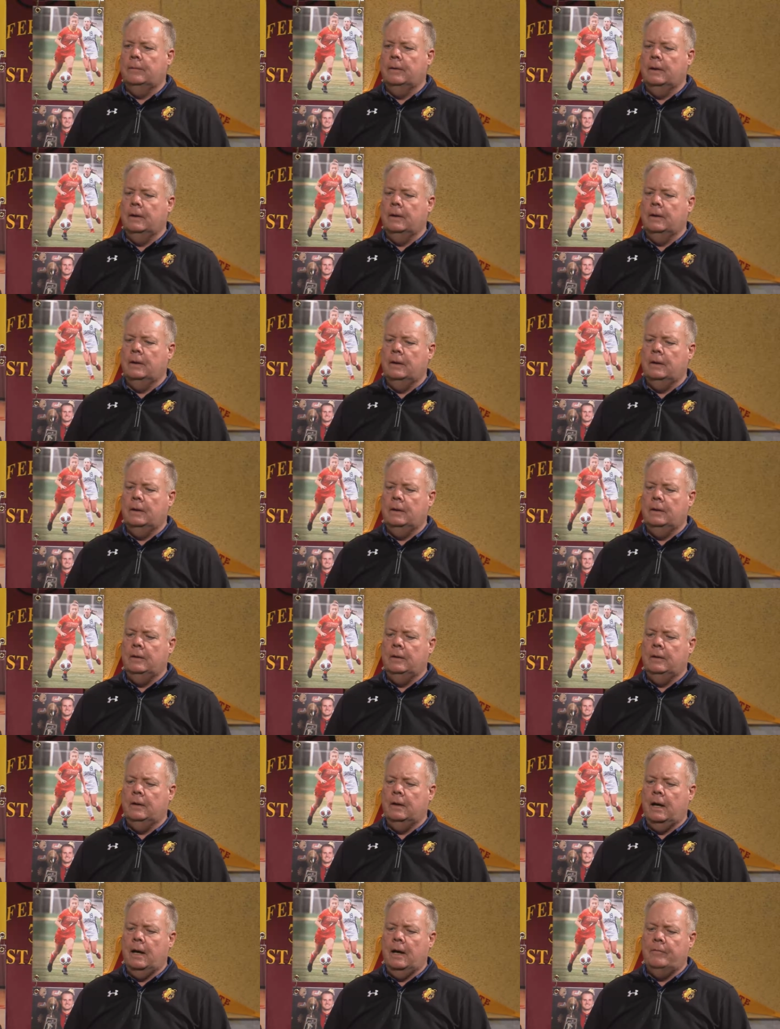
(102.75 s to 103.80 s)
and
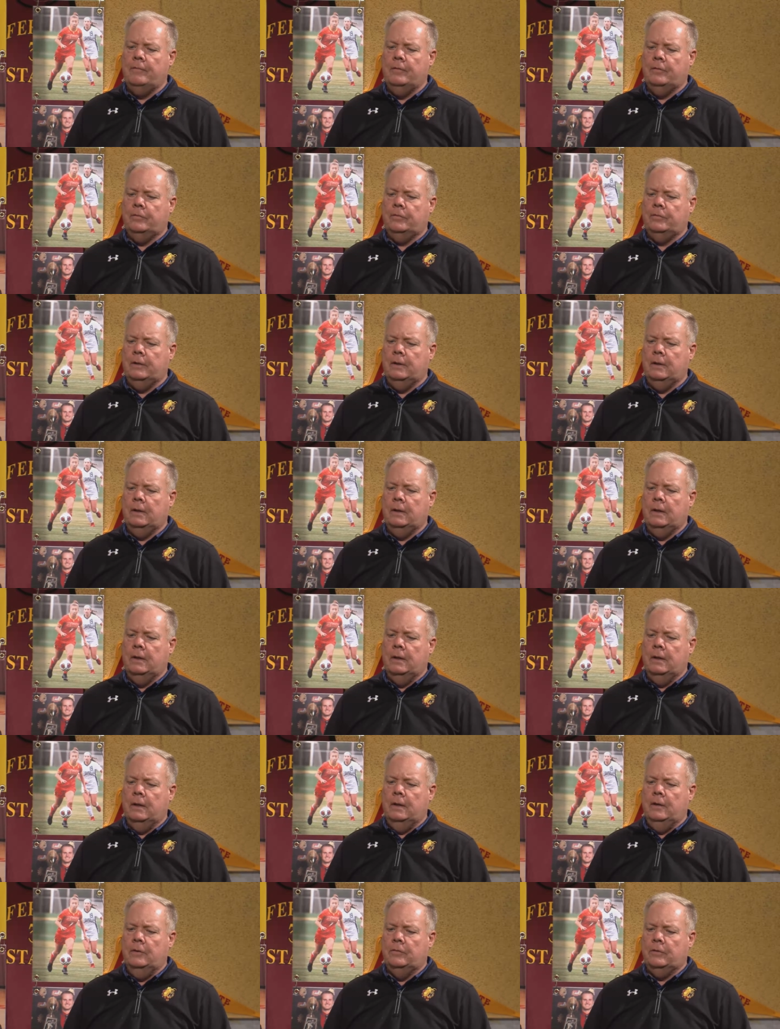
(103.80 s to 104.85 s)
he obviously
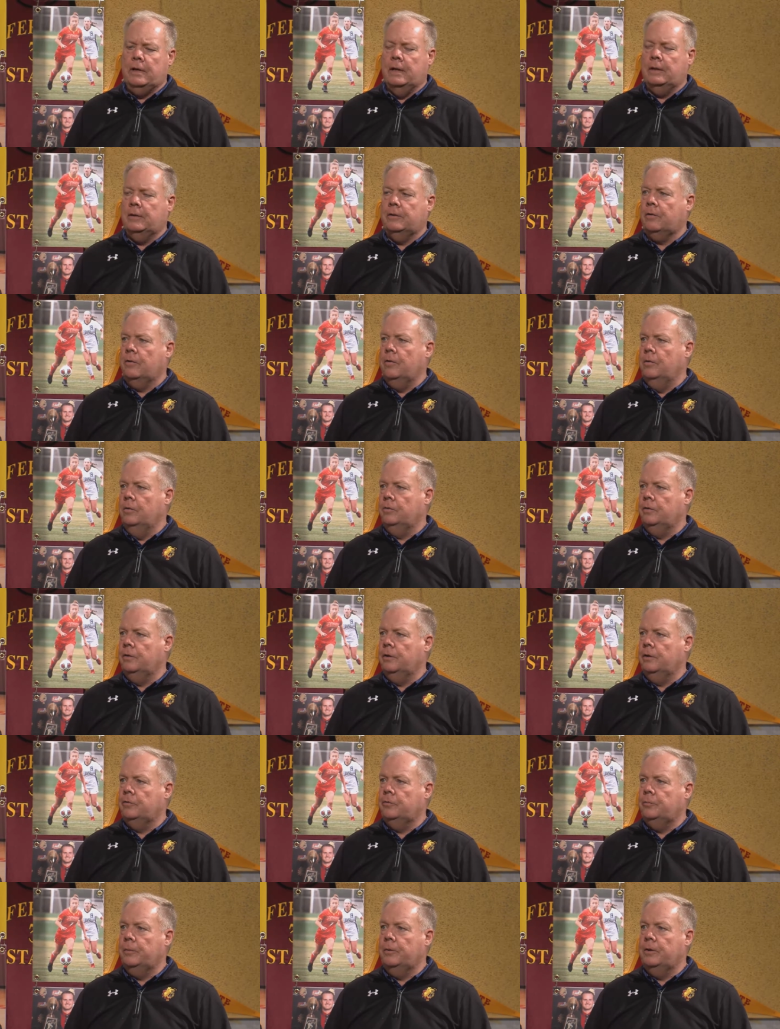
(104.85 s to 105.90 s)
He's got the coaching
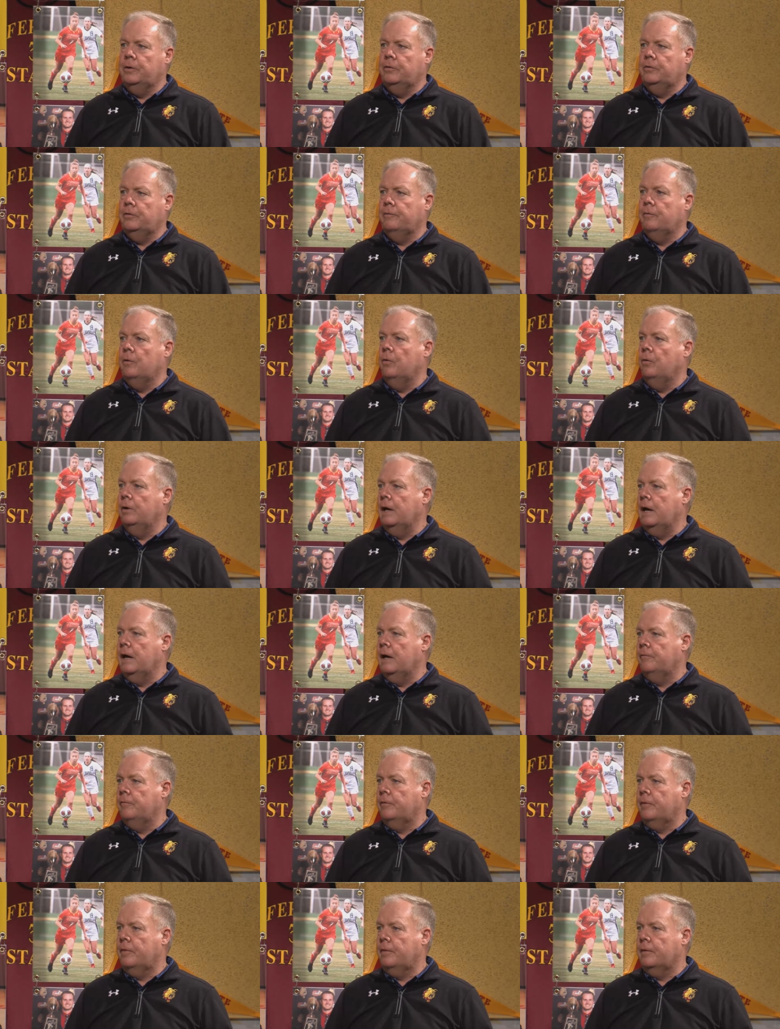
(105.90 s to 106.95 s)
experience. I've known Don
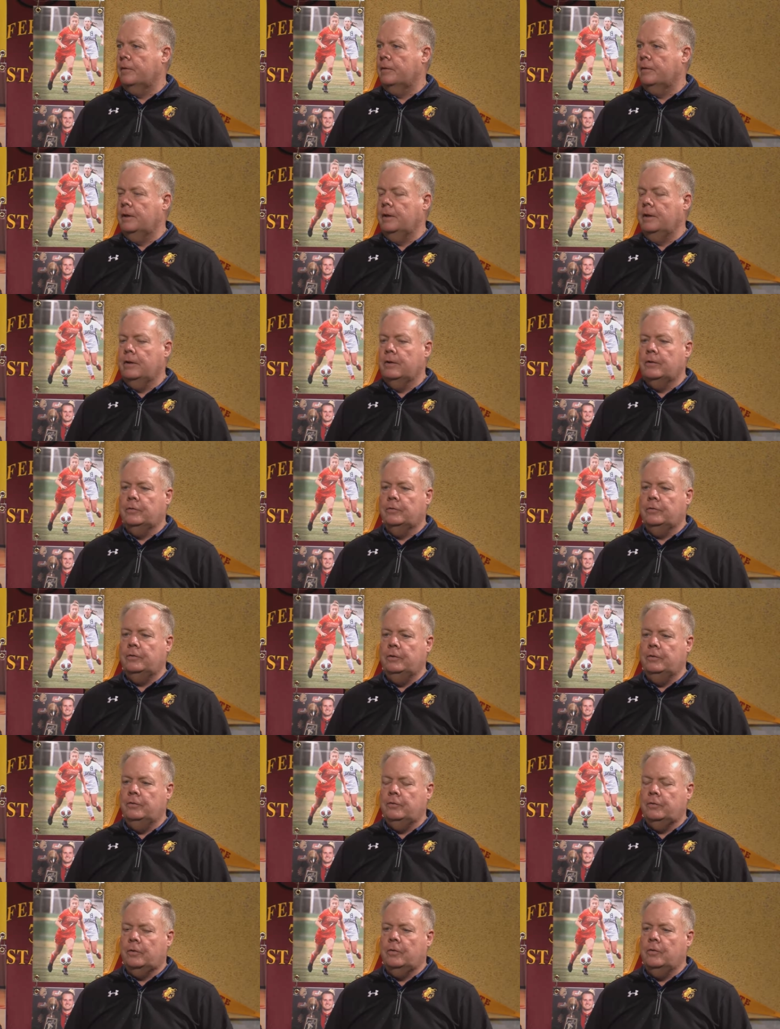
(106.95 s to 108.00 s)
for 30 years. He
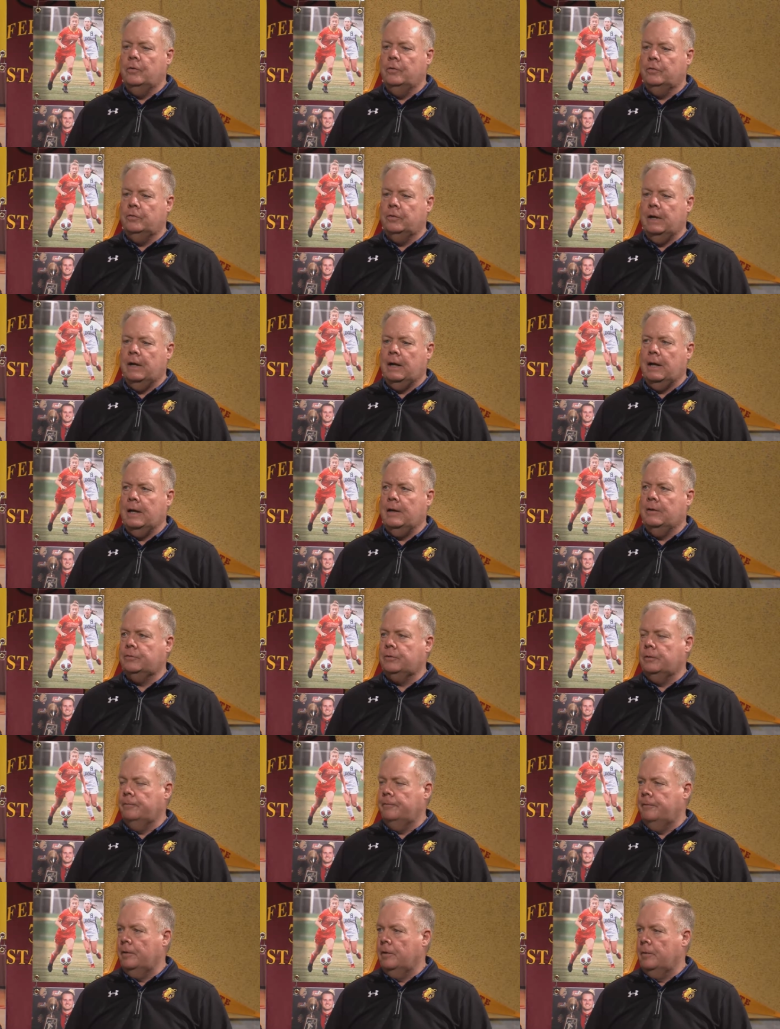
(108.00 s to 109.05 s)
used to coach at Alaska
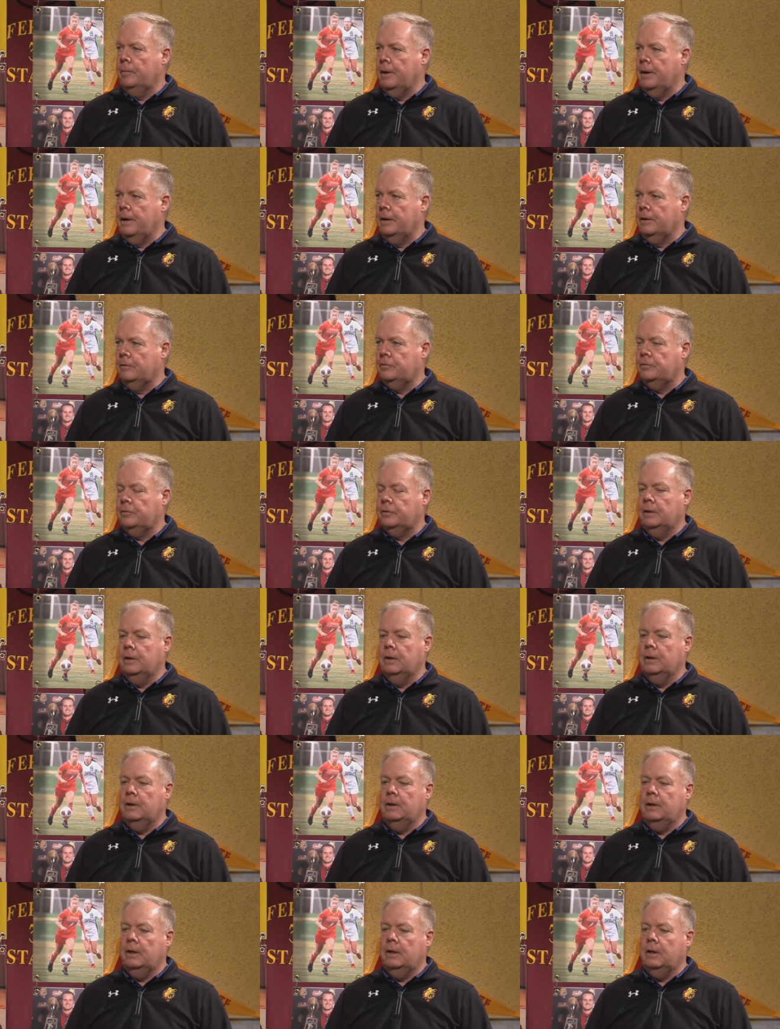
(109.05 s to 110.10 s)
Fairbanks
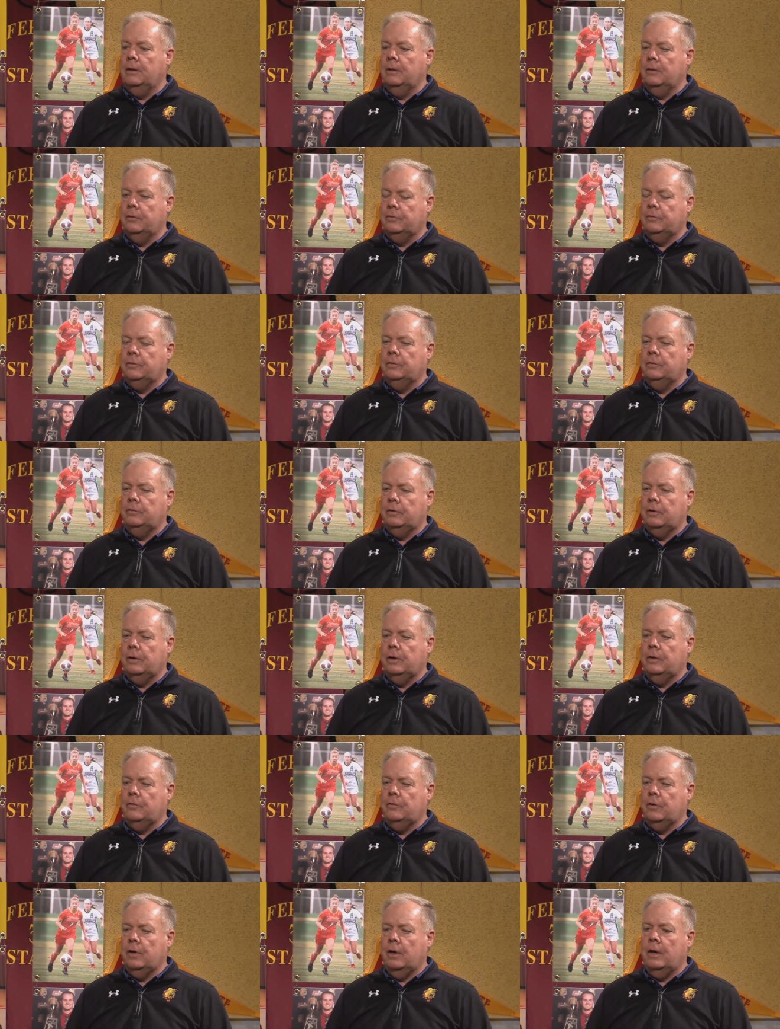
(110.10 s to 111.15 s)
in, in the
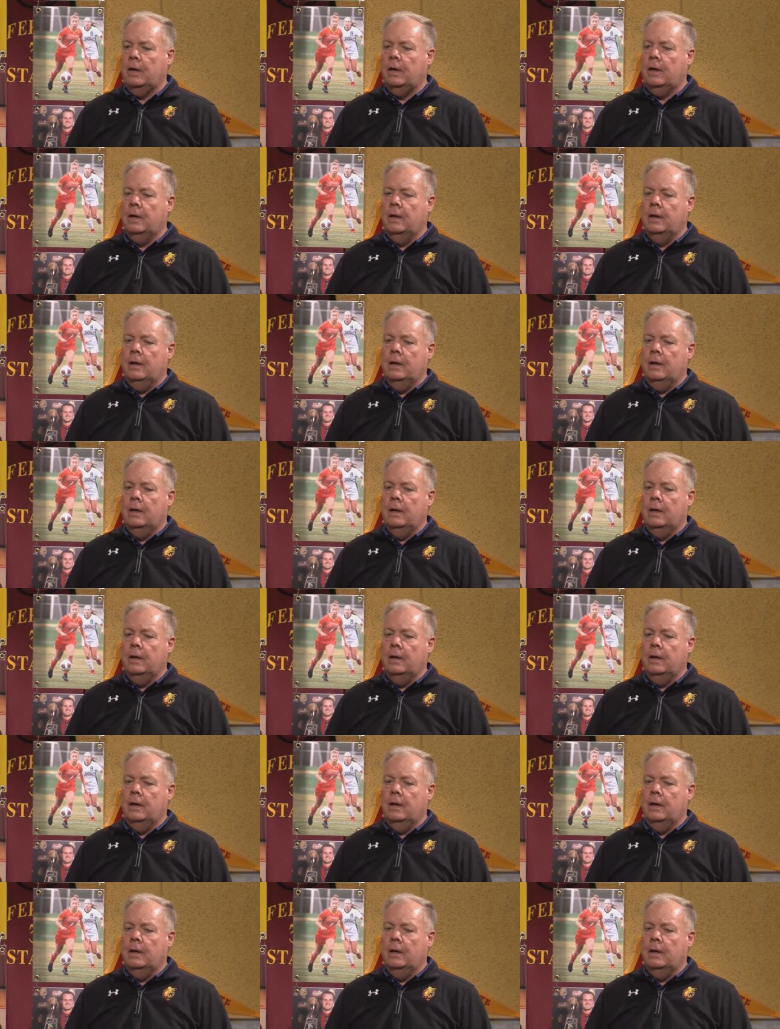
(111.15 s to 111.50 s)
CCHA.